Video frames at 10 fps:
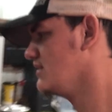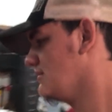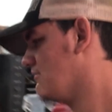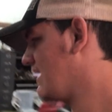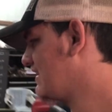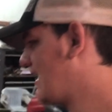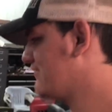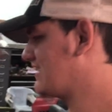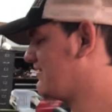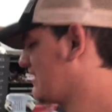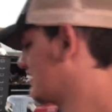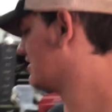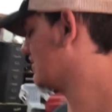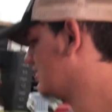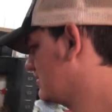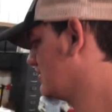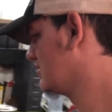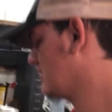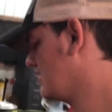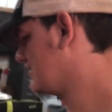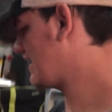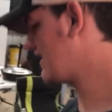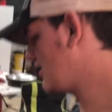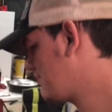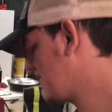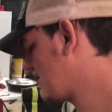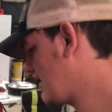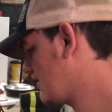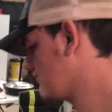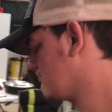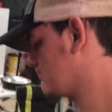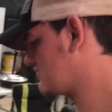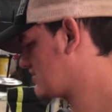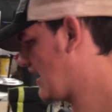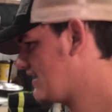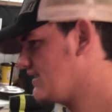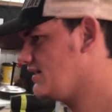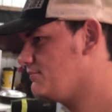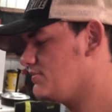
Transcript: me and Dad was able to get that up in there and tightened up.